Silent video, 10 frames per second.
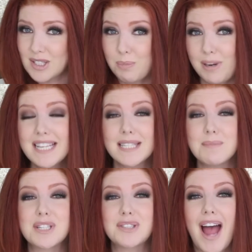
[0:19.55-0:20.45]
So please
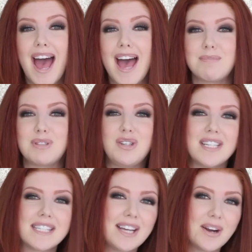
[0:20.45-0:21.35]
subscribe so you
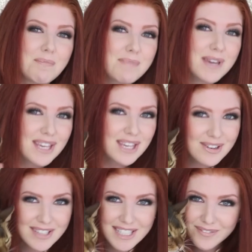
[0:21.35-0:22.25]
can see her
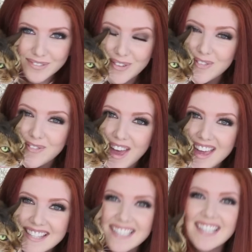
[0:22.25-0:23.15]
beautiful
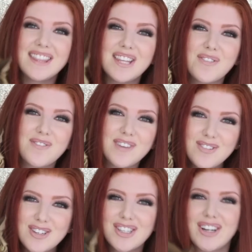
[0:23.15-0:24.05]
face in the
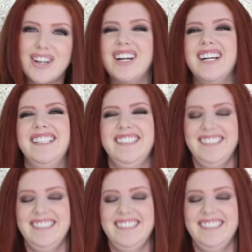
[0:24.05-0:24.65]
future.